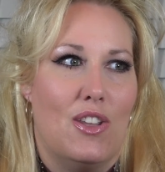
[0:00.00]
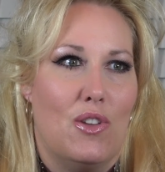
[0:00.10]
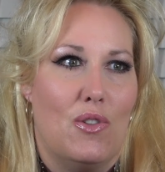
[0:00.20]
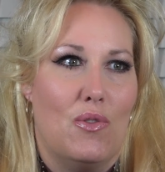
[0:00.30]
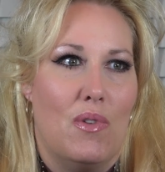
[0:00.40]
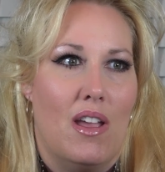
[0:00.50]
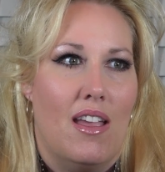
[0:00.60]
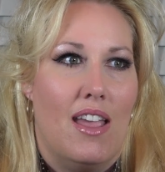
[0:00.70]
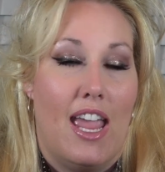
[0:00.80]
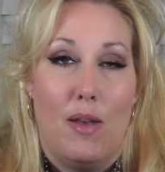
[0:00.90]

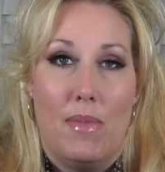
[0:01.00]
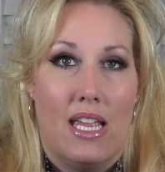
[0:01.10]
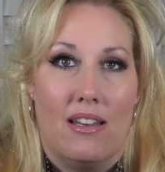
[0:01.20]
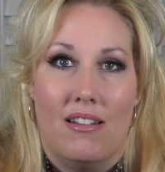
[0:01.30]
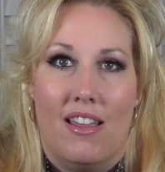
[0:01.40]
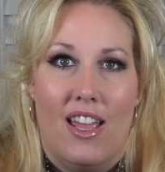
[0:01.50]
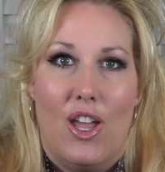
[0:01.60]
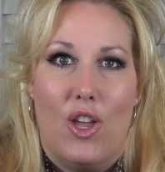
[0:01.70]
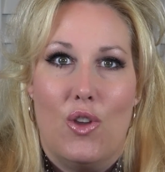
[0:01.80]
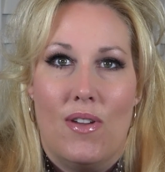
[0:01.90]
and men
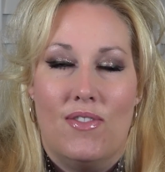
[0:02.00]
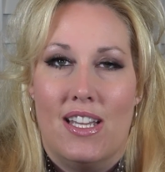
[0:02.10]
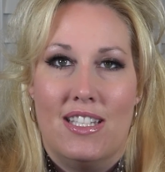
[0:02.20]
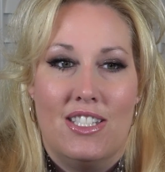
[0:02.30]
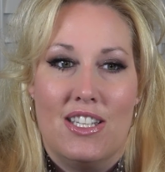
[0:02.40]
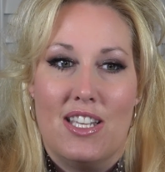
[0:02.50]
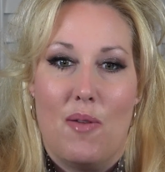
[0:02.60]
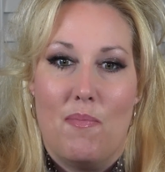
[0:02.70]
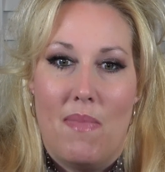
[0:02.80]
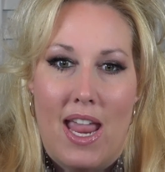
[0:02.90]
who have done just
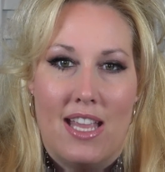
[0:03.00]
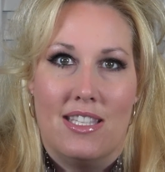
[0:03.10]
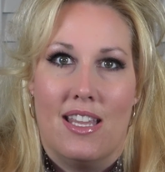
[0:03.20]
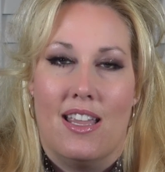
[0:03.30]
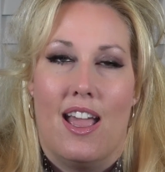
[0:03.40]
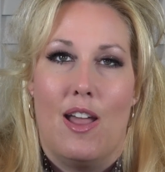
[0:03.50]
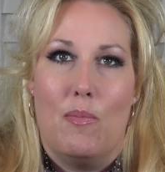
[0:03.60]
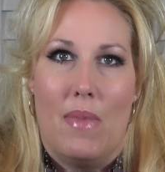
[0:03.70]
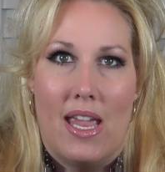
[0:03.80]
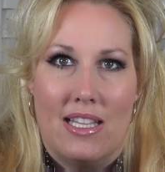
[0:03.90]
amazing,
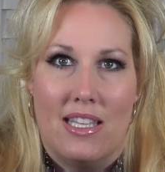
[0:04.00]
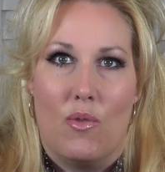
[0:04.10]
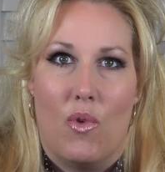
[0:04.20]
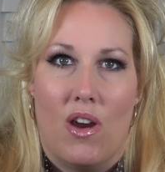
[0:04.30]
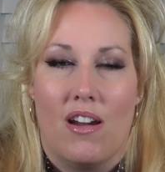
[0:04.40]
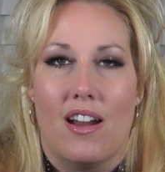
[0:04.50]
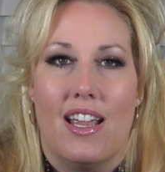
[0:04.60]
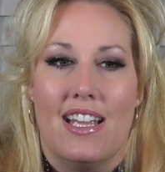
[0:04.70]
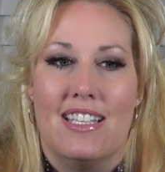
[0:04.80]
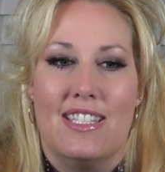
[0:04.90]
amazing work.
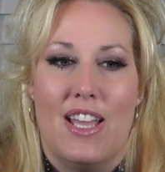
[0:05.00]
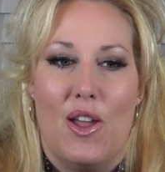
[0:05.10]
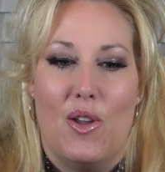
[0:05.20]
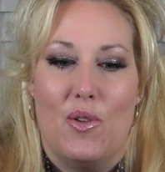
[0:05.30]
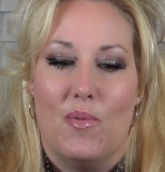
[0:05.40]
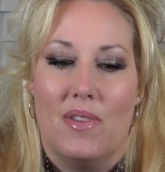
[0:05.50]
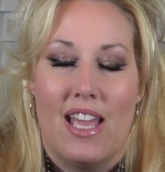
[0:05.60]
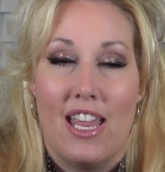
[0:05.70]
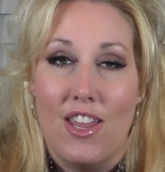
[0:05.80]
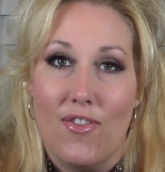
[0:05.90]
And so
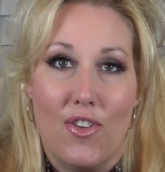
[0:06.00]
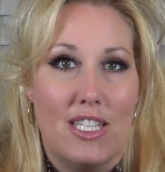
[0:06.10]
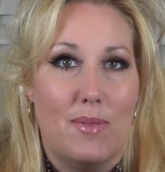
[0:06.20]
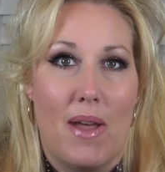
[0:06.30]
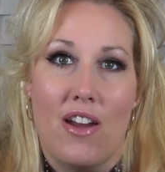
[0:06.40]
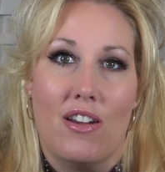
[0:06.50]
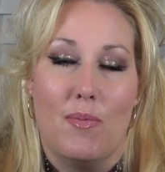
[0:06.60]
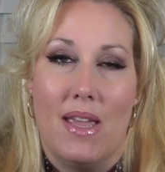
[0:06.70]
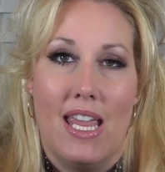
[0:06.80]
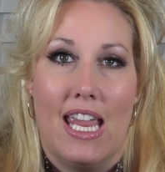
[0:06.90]
thank you for inspiring
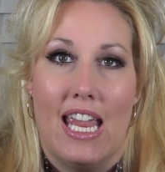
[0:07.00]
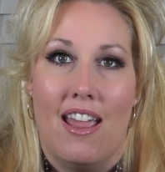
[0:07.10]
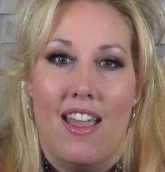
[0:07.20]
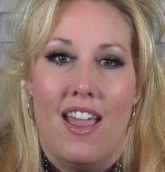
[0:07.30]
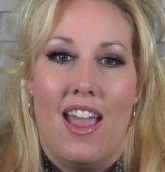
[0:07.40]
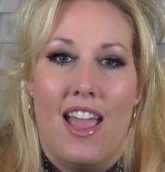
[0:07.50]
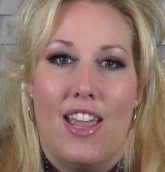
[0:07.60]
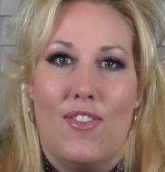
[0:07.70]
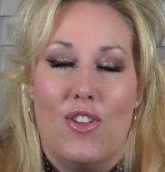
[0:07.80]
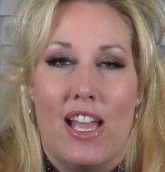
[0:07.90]
me.
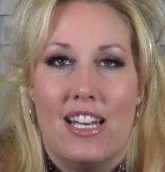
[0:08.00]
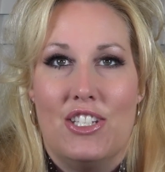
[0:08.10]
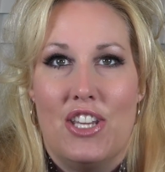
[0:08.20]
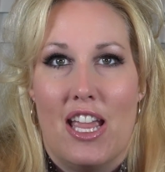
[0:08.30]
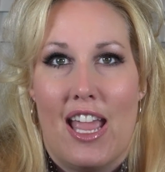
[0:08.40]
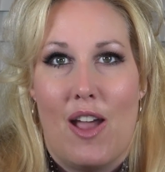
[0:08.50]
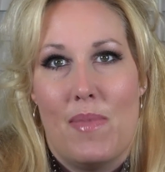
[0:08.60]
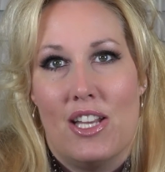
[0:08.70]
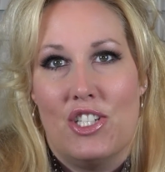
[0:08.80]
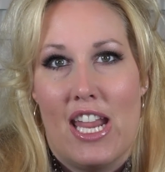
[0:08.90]
If you'd like to check out
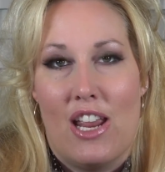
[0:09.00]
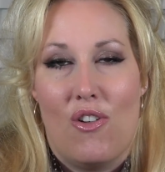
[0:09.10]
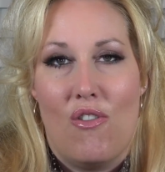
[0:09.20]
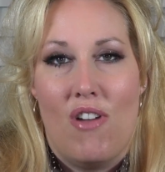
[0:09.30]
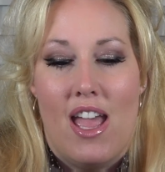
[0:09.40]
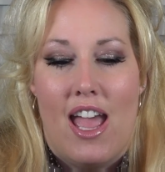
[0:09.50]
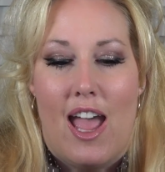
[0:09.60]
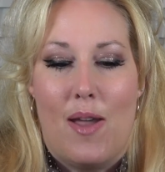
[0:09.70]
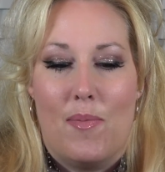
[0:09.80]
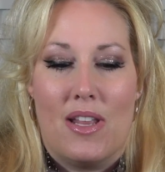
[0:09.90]
my channel,
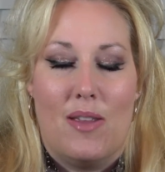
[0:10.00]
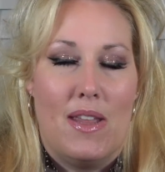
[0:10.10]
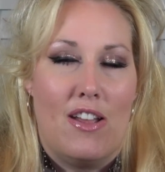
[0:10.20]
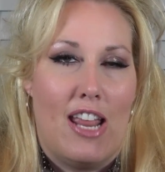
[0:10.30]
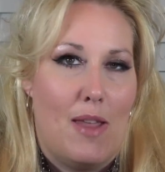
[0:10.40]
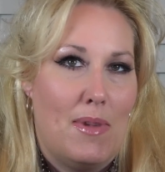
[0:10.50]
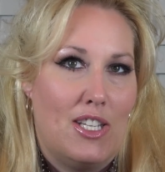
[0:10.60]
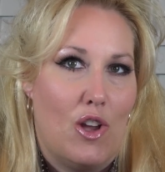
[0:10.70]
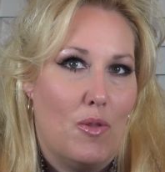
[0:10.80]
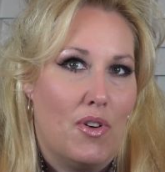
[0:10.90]
I'm going to be on
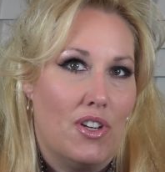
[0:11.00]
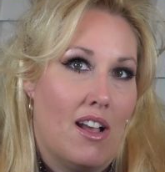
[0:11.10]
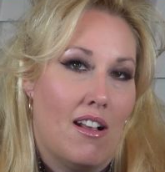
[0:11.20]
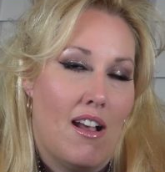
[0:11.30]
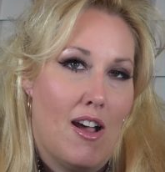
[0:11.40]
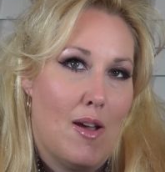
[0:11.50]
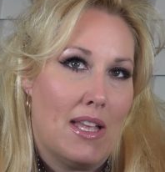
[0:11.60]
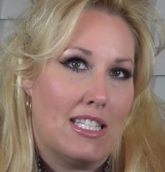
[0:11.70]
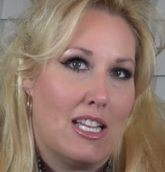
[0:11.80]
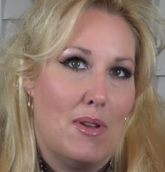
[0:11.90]
amytolbert.com.
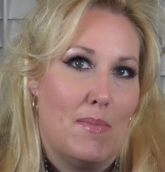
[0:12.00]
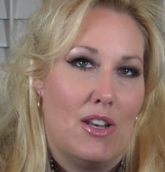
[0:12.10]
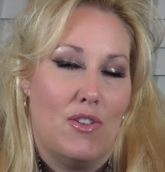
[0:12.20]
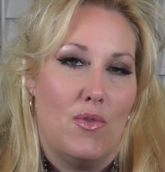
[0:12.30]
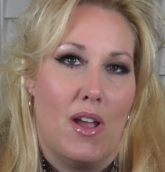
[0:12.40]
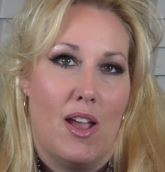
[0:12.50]
That's going to be my new